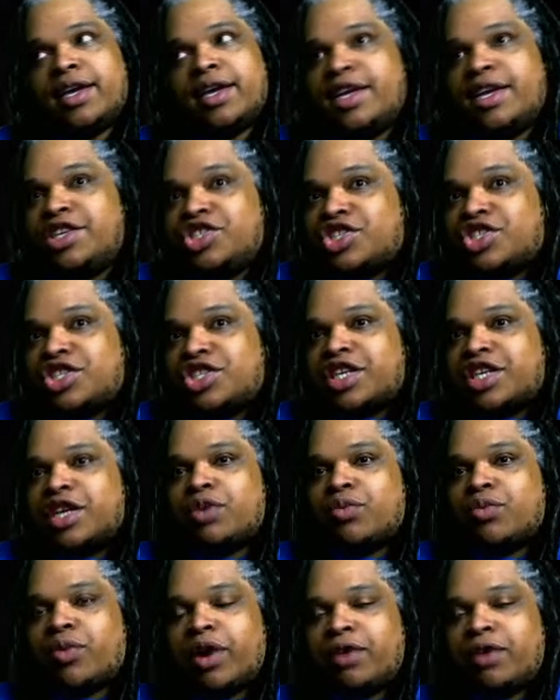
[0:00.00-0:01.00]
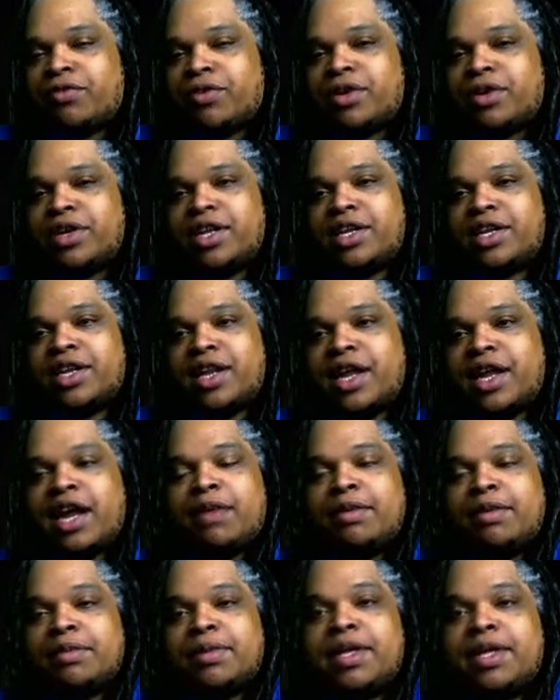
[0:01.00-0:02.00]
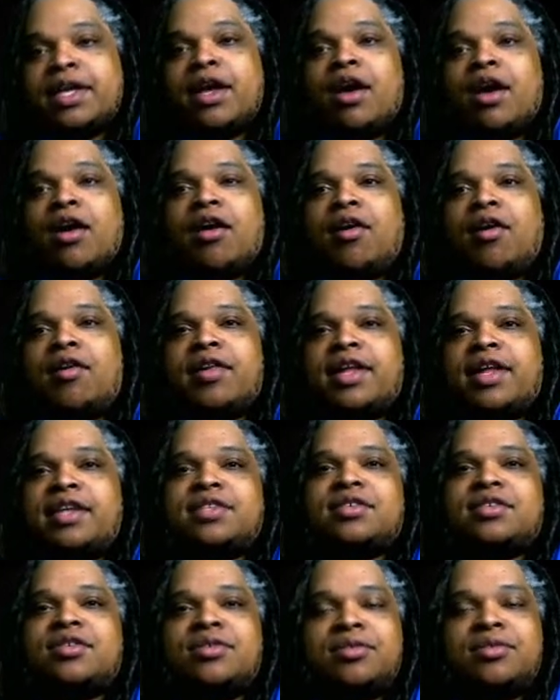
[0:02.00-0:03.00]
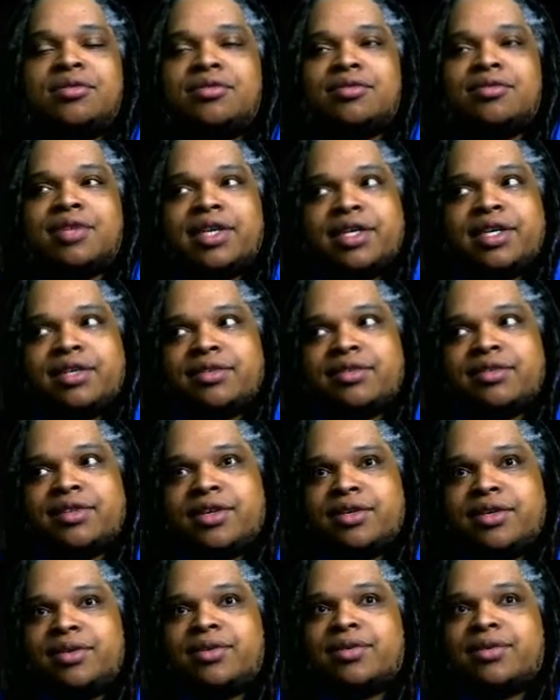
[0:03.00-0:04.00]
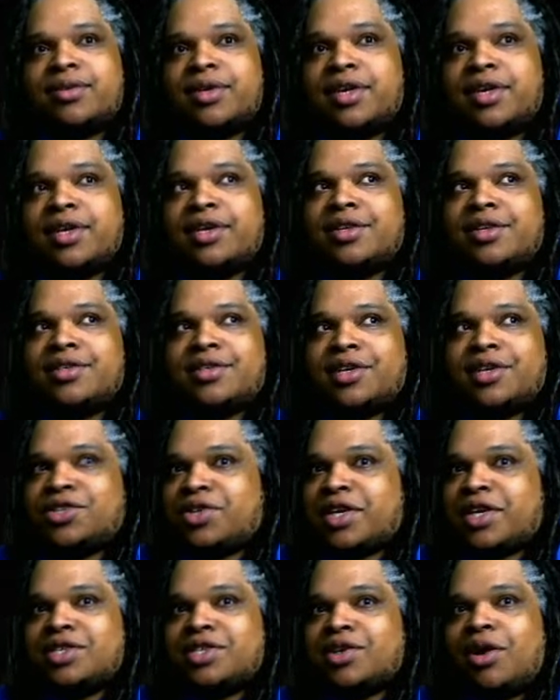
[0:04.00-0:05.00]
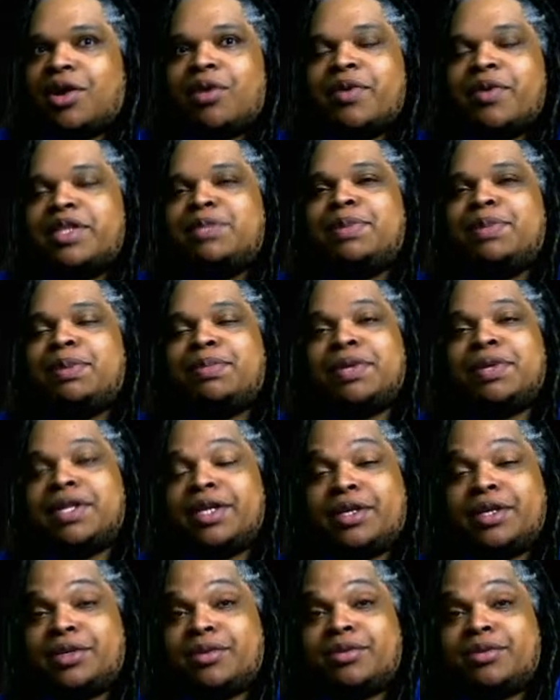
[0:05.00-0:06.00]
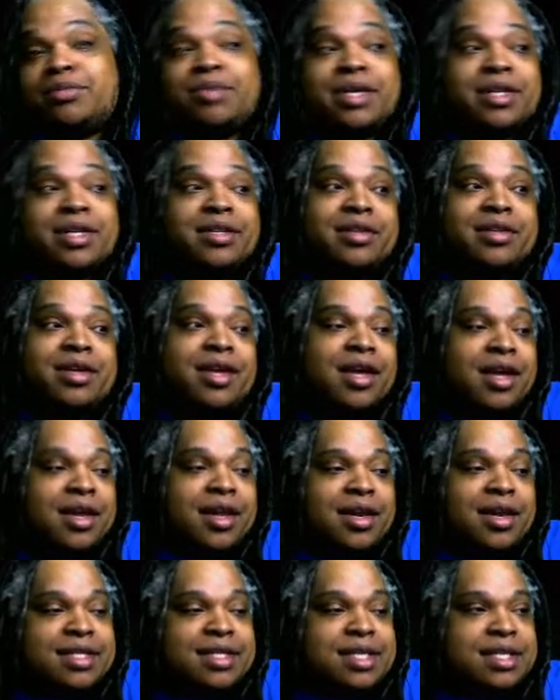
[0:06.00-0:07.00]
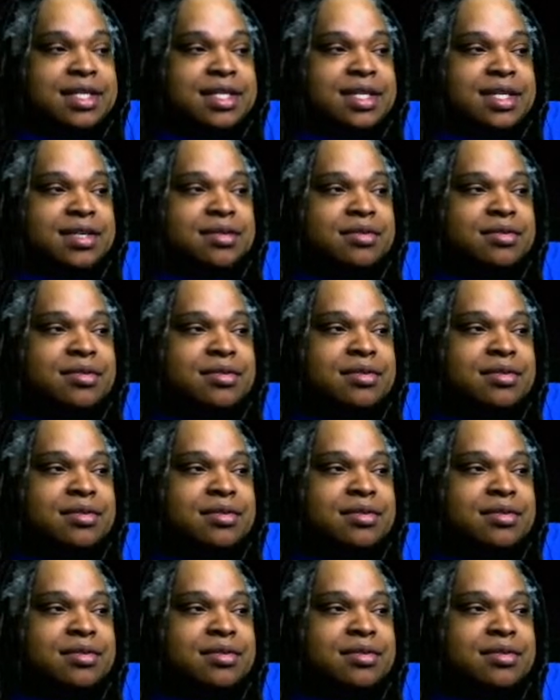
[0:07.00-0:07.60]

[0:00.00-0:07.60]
he's just irreverent, and a lot of people think, oh, that's cool. Like, no. Star Trek has always been political, but let's continue.